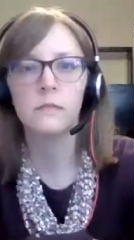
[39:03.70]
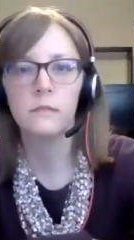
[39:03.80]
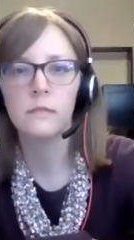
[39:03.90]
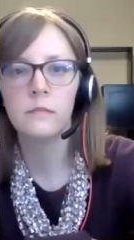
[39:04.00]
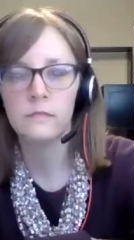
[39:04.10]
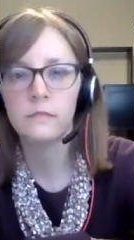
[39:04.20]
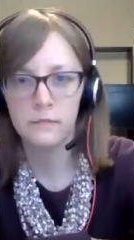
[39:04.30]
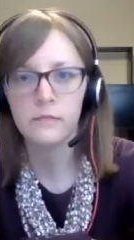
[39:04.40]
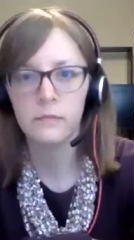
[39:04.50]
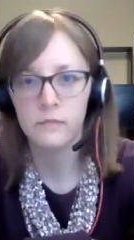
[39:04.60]
is still that
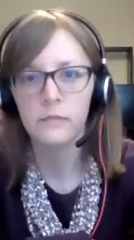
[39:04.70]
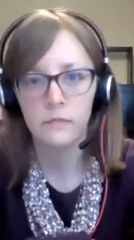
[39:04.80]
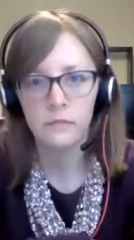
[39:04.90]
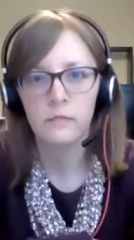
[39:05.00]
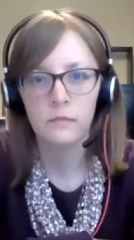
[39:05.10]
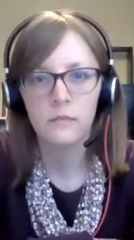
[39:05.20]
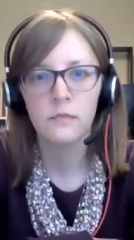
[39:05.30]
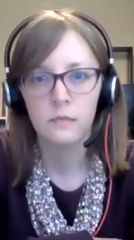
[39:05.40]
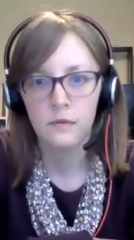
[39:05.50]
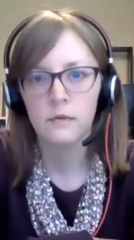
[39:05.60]
conflation of
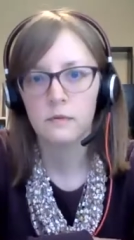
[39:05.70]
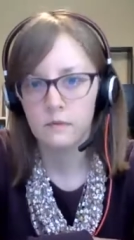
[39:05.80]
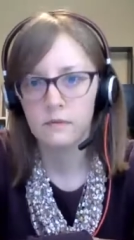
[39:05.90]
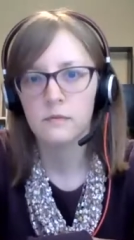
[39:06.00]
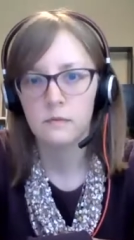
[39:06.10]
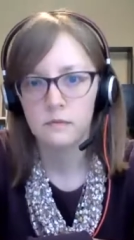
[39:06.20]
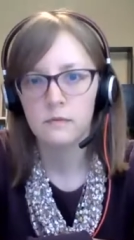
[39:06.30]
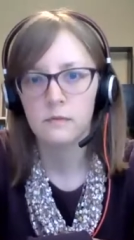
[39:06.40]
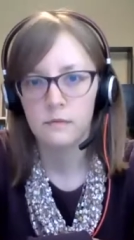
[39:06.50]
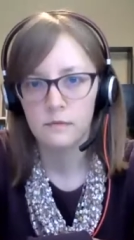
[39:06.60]
culture where we both still have the